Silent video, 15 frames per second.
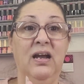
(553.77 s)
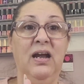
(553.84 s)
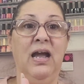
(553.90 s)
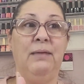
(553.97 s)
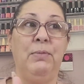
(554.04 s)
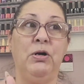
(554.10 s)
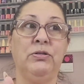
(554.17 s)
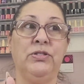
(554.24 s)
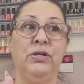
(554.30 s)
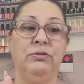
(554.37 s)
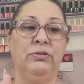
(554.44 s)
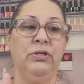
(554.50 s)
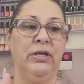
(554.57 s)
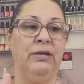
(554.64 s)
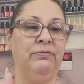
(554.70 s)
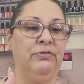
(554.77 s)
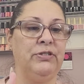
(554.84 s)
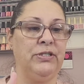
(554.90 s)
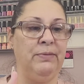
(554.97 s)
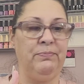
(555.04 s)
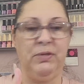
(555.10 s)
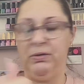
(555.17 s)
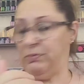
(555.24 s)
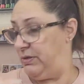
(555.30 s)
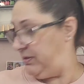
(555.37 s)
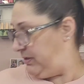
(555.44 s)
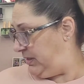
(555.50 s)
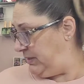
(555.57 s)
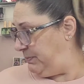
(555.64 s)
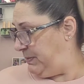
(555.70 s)
I'm also looking for something
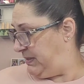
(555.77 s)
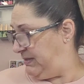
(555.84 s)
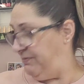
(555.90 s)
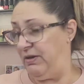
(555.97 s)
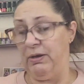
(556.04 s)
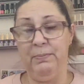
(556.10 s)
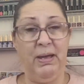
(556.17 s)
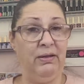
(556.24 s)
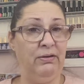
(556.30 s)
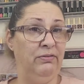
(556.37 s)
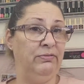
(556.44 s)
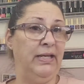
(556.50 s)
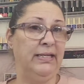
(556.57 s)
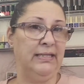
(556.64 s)
with a specific amount of like